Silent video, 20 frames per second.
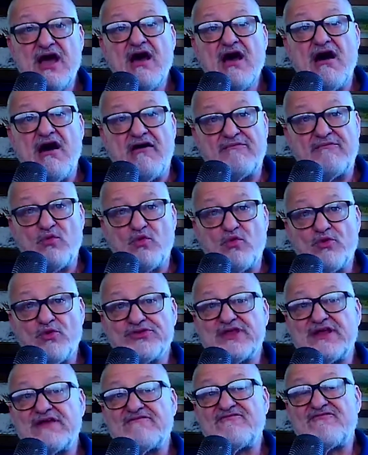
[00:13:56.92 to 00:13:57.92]
of more
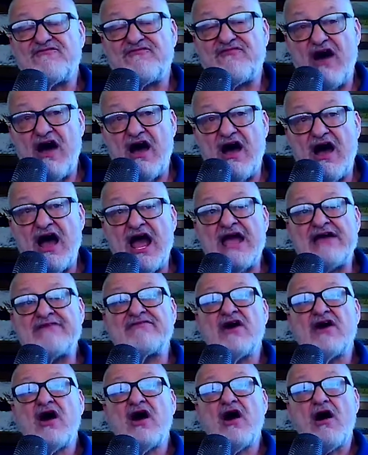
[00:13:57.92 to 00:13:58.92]
than
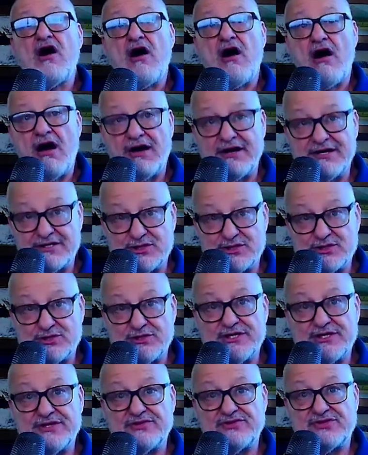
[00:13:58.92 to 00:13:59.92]

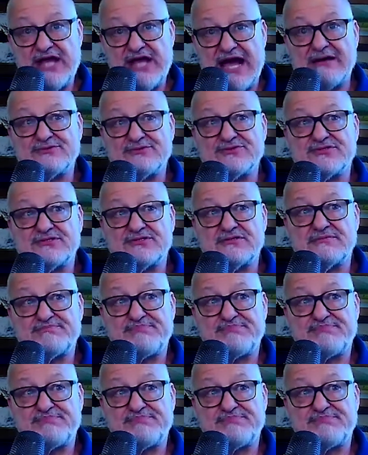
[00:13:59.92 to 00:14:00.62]
500,000